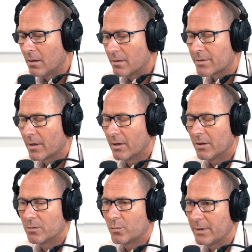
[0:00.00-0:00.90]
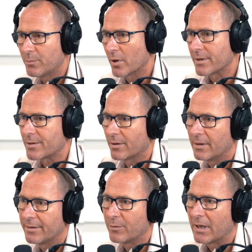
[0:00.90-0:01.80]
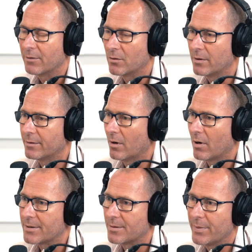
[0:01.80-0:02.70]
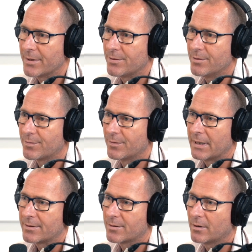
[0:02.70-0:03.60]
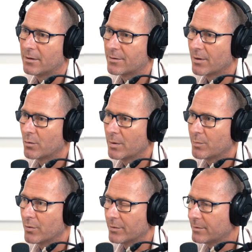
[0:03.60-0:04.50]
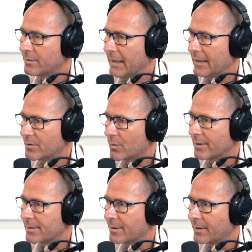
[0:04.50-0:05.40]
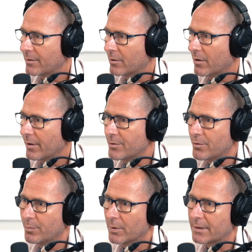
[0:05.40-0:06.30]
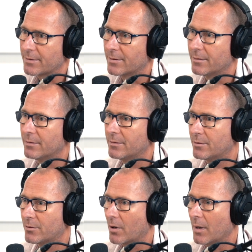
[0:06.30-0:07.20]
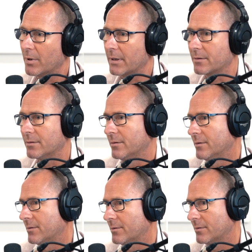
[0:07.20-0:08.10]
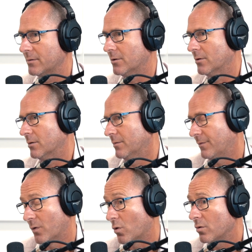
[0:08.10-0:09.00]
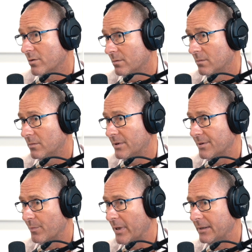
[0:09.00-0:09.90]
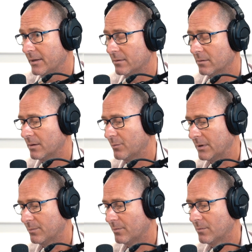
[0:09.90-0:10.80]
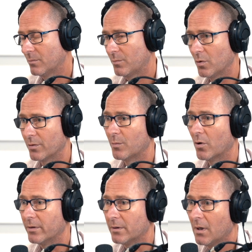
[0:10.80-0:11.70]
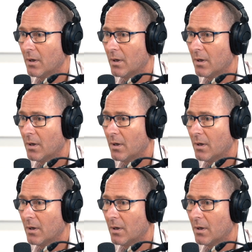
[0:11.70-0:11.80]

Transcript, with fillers: So we buy a site and then we have a look at the highest and best use for that site. So mm. we put our dwellings together in either duplexes, triplexes, or fours, mm. just depending, and then we put them on